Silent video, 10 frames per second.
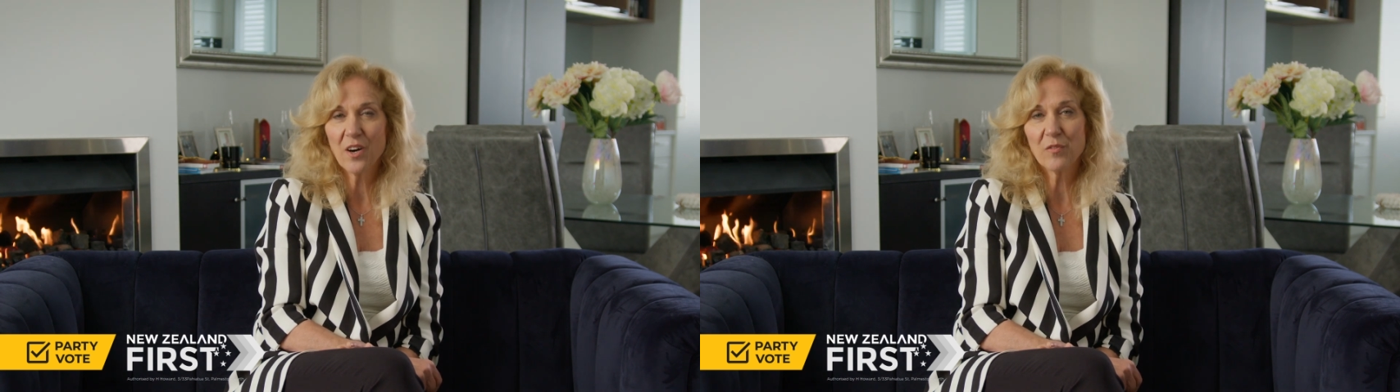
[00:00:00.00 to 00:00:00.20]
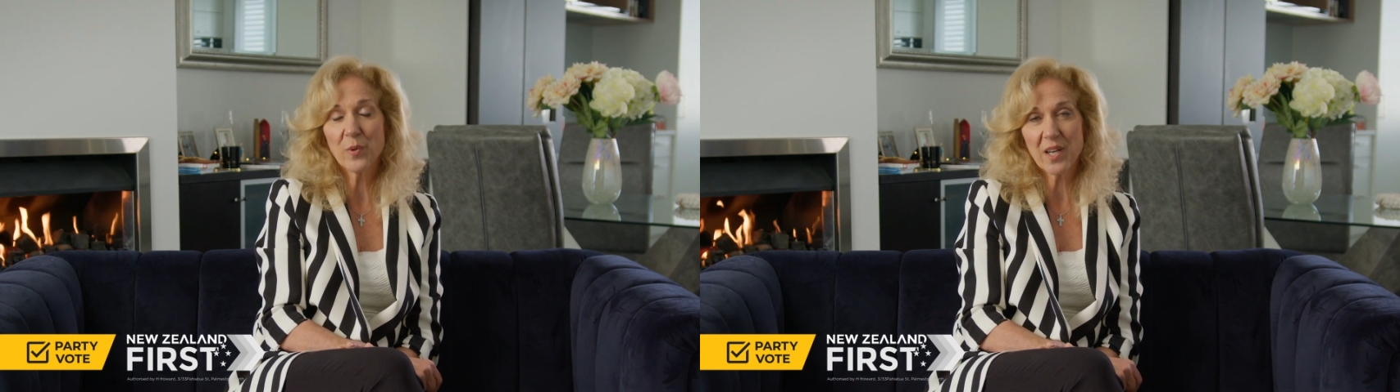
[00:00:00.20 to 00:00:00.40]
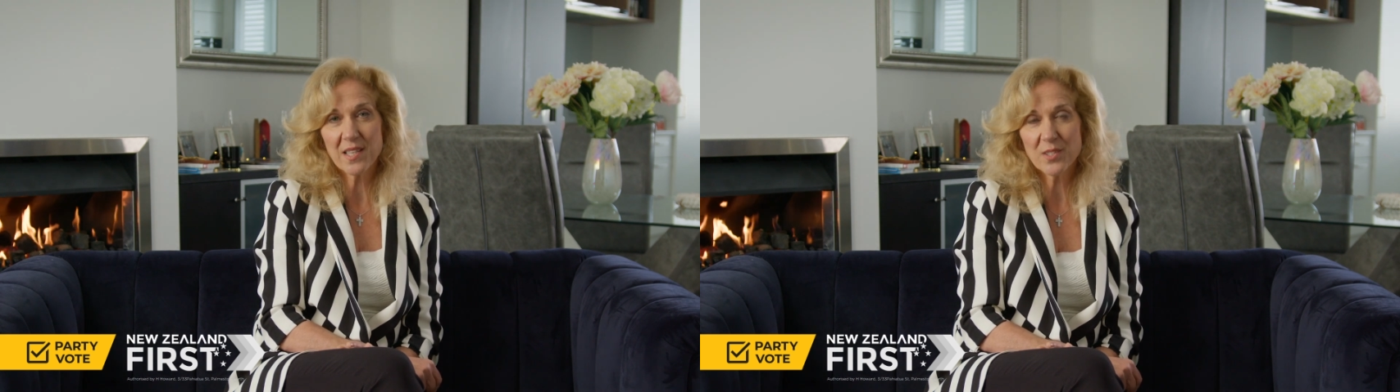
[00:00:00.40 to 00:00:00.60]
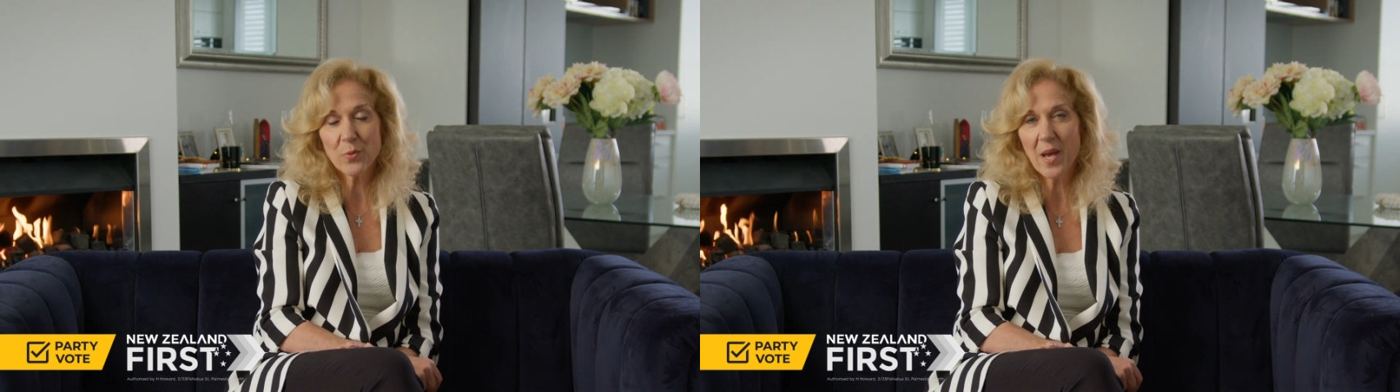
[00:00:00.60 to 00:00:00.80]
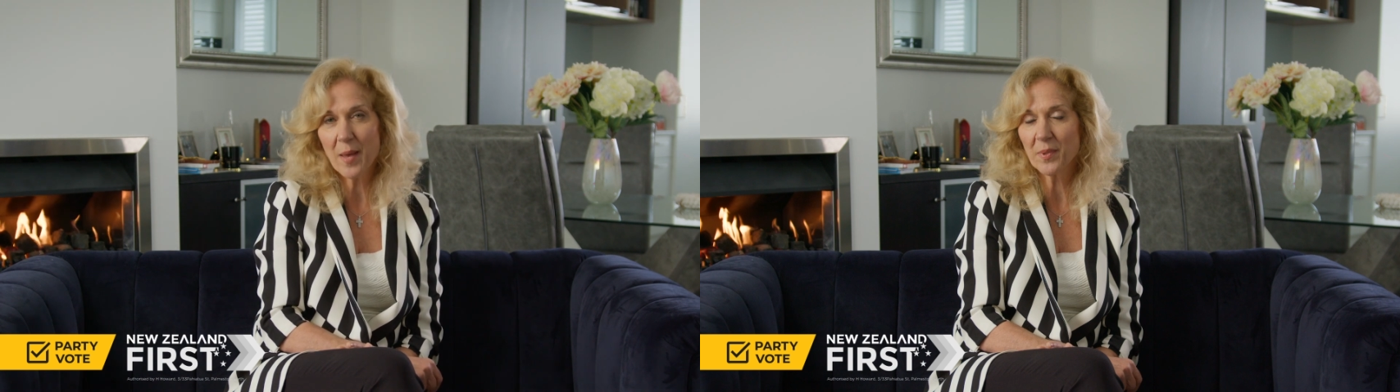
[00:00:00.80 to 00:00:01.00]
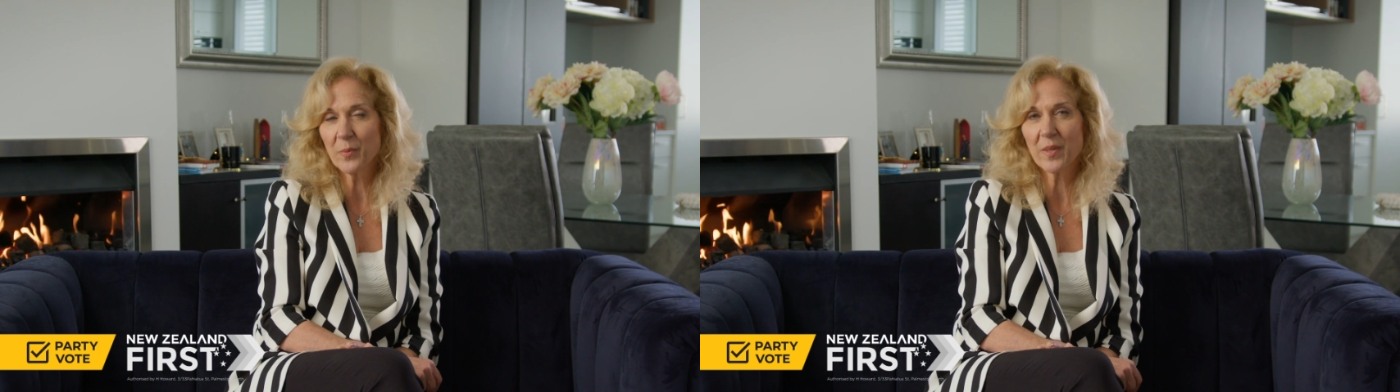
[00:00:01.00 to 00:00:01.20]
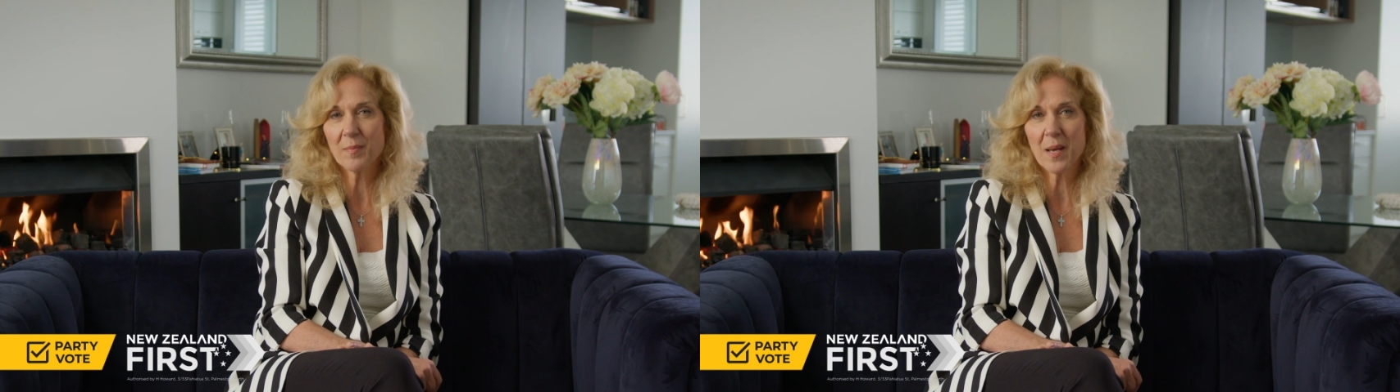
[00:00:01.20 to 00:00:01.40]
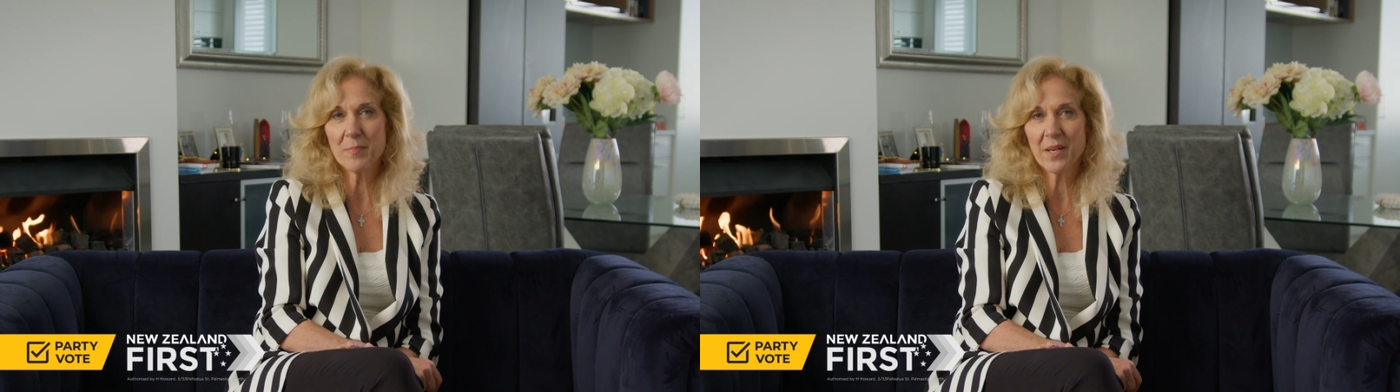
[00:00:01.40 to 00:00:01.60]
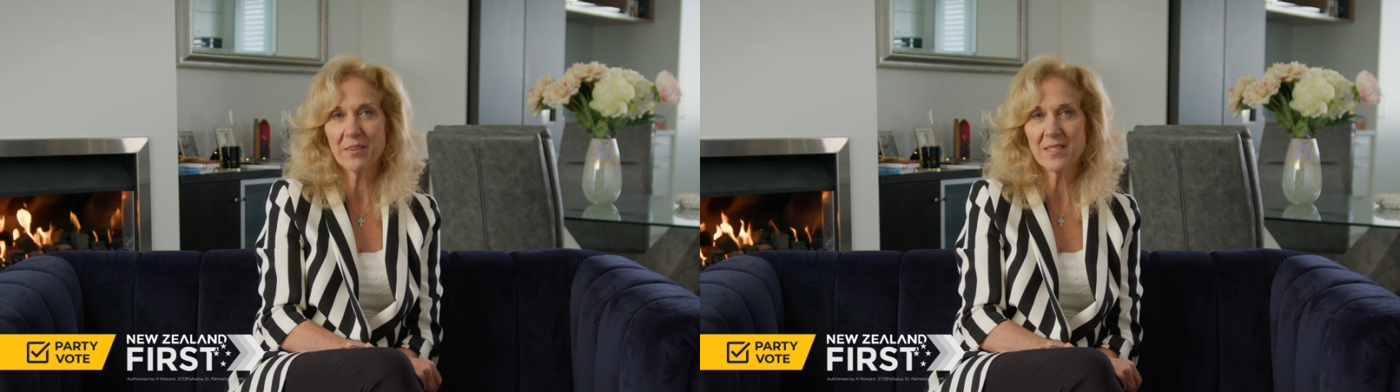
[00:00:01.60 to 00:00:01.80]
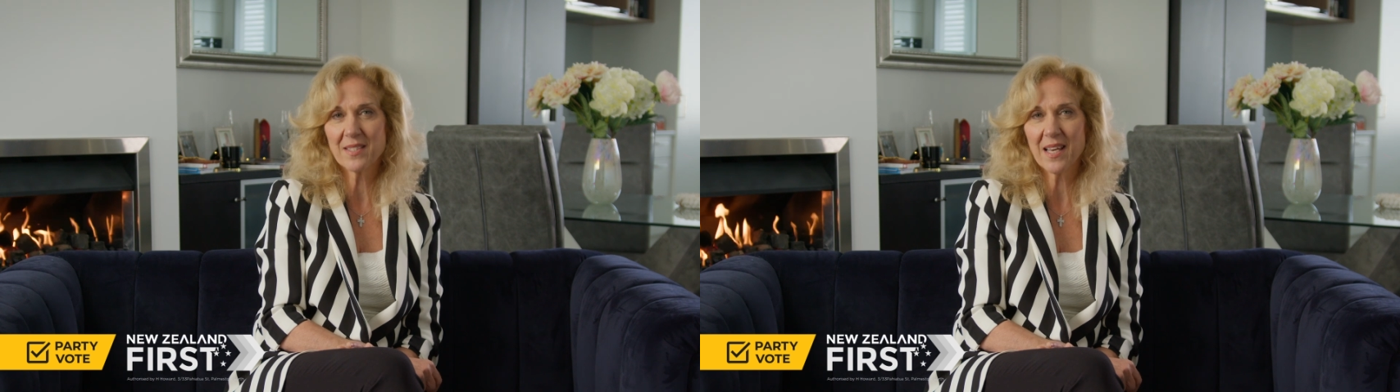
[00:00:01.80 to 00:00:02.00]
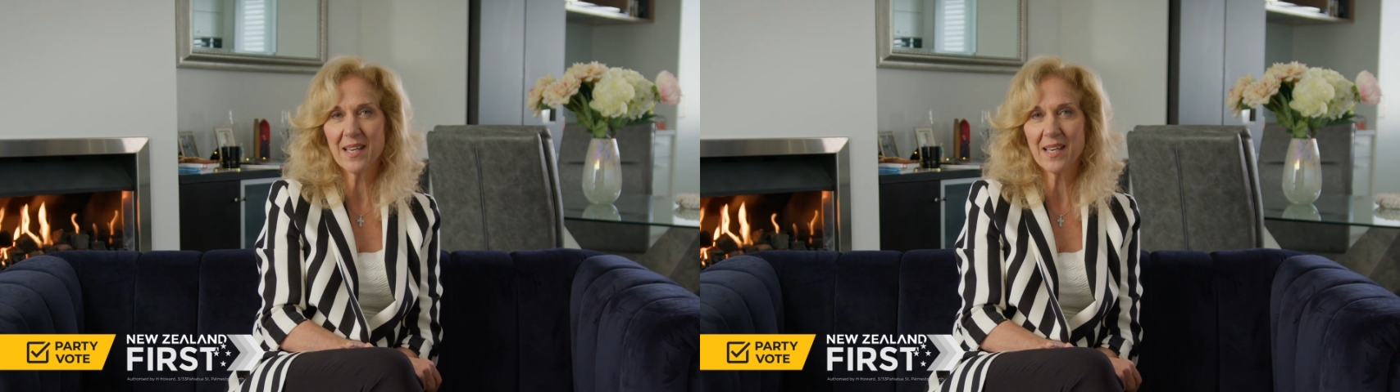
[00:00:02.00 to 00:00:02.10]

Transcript: of what I saw happen with my parents,